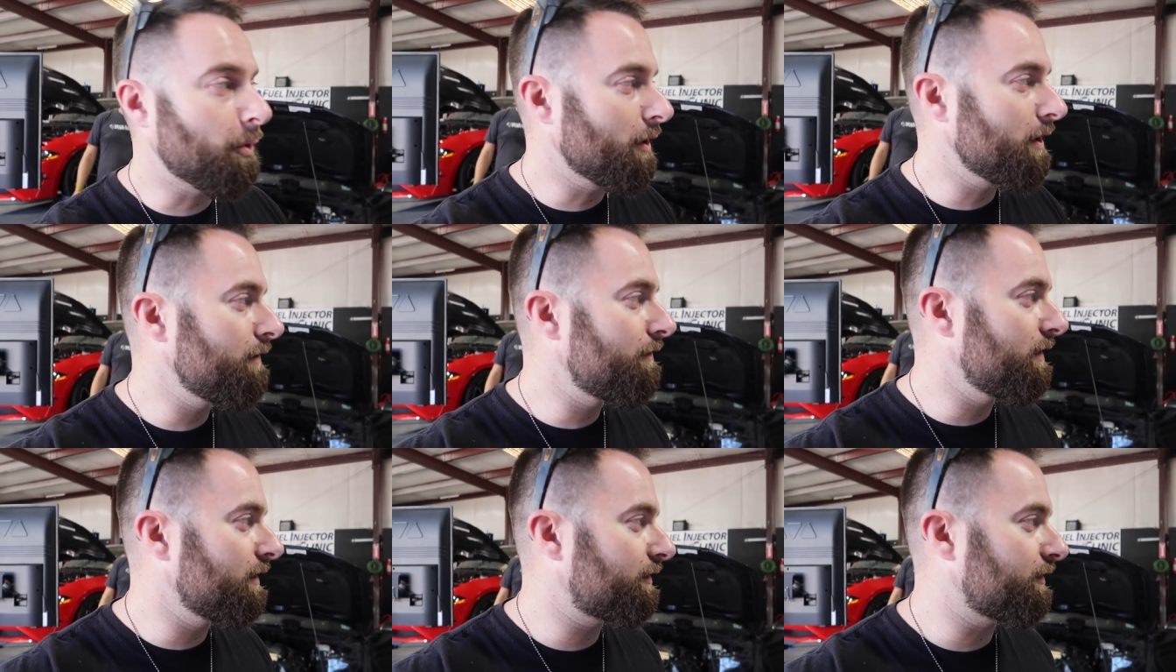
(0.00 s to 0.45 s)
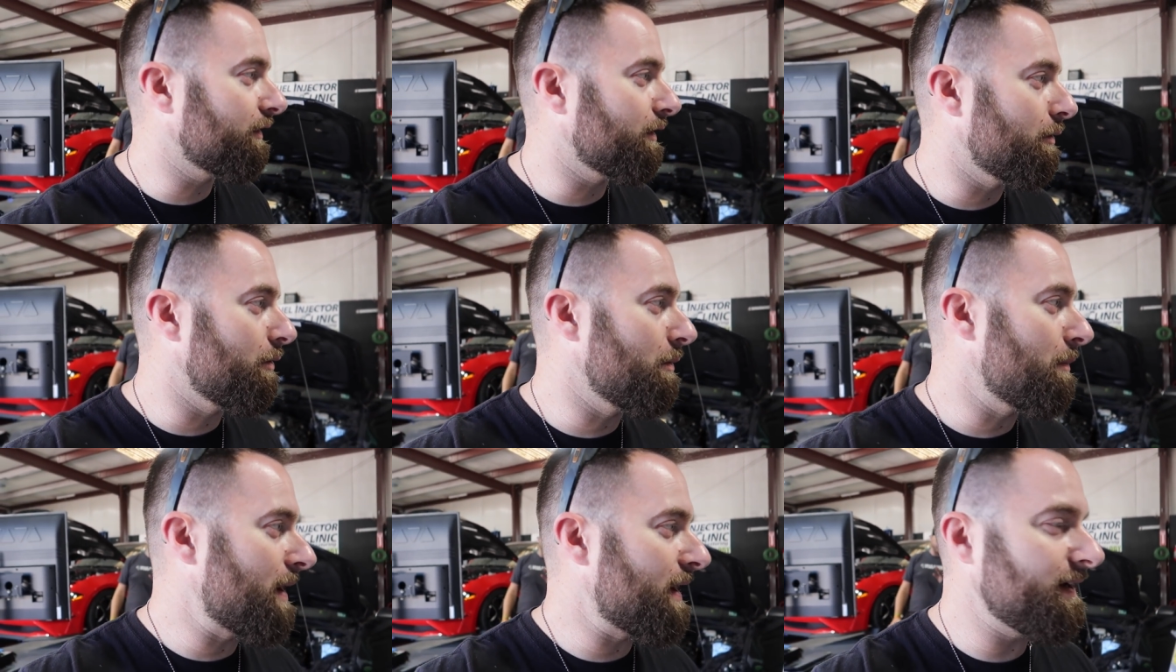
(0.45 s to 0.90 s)
previously
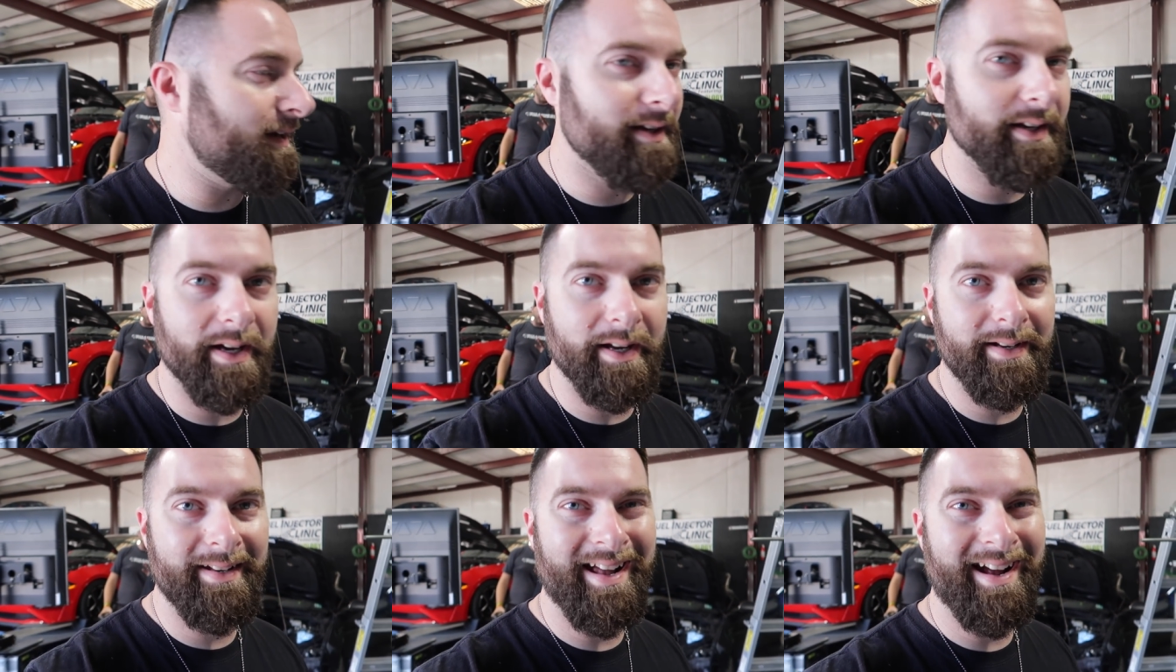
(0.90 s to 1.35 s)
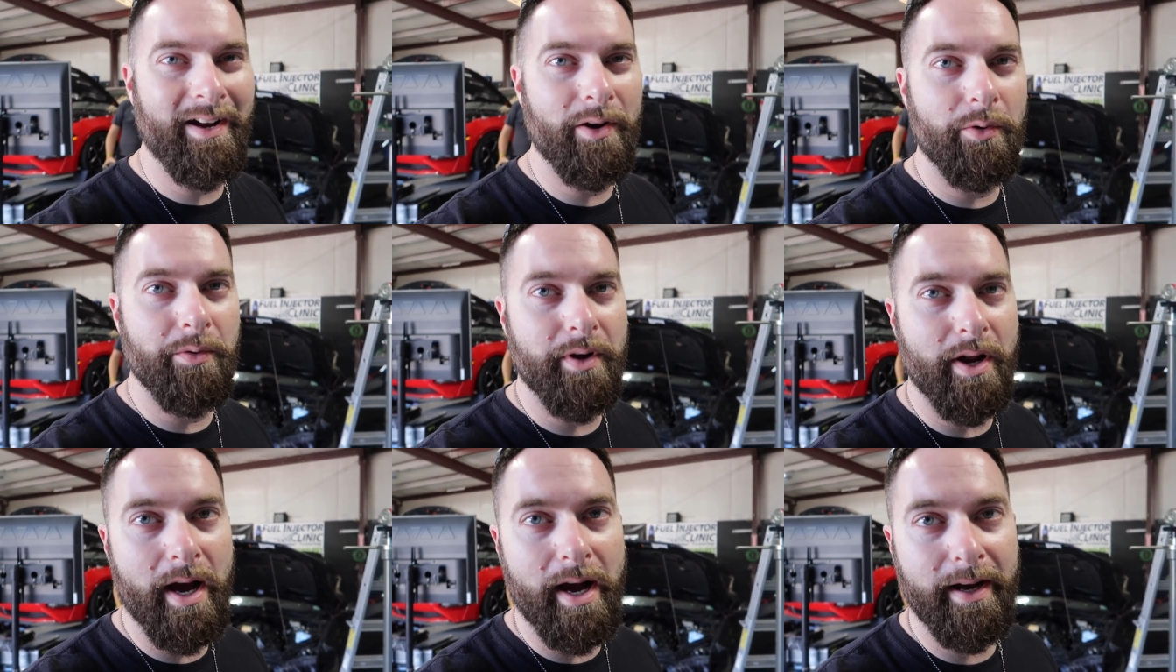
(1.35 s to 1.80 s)
we made uh,
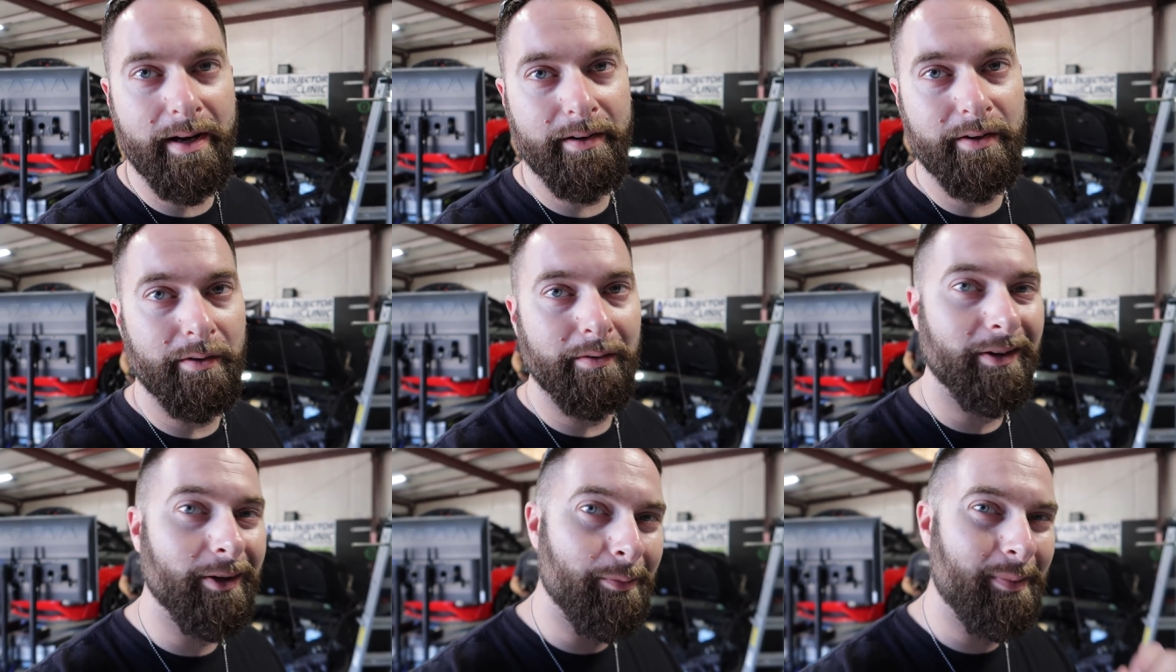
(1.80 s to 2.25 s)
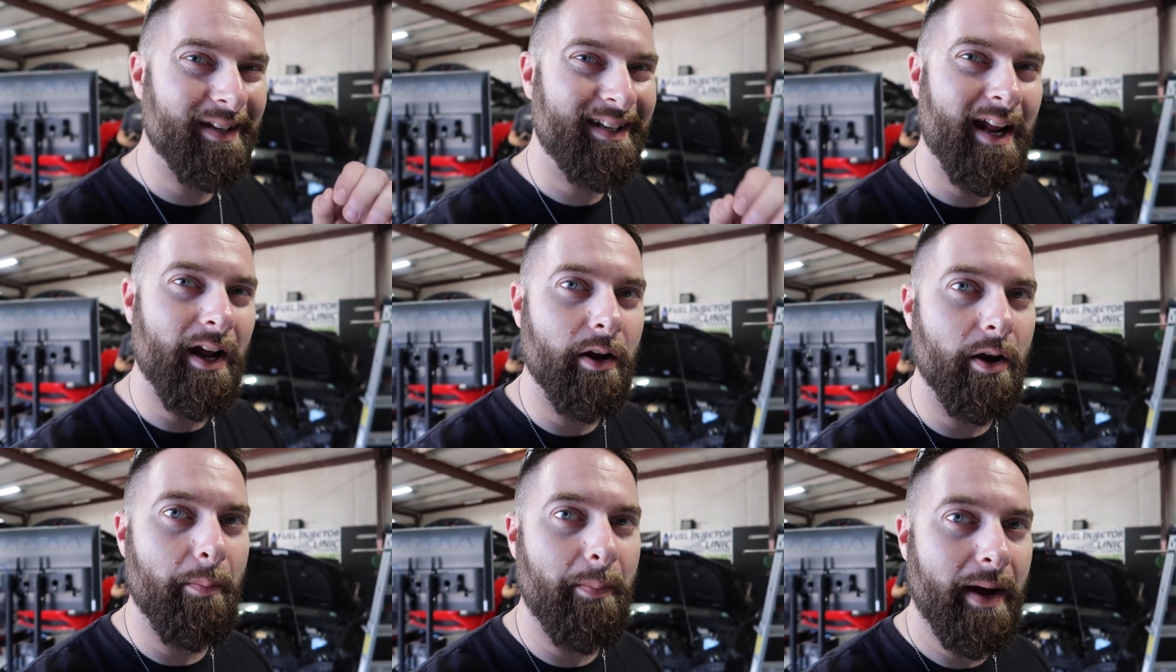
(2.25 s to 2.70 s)
909 a little bit
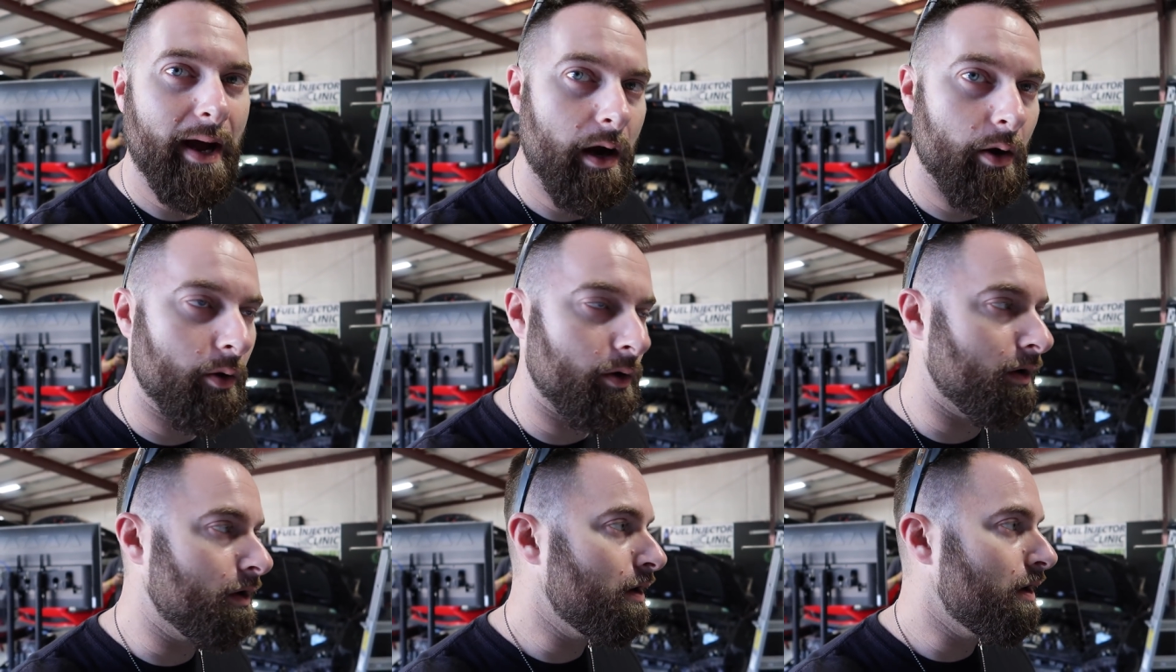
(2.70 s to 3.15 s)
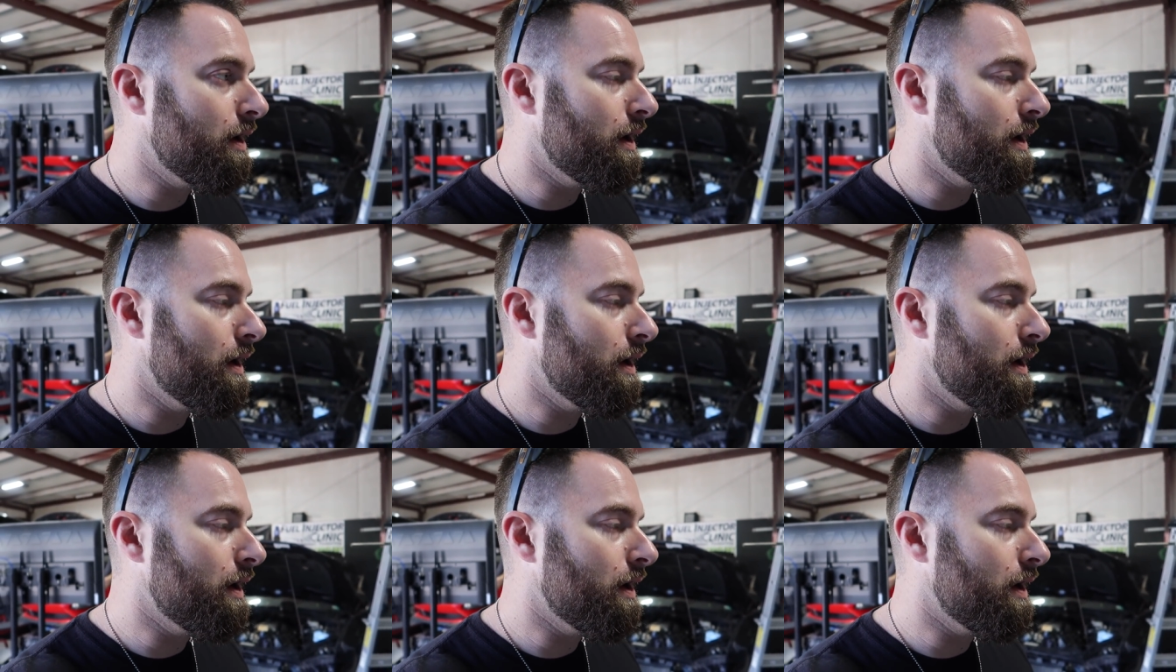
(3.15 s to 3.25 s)
down on power.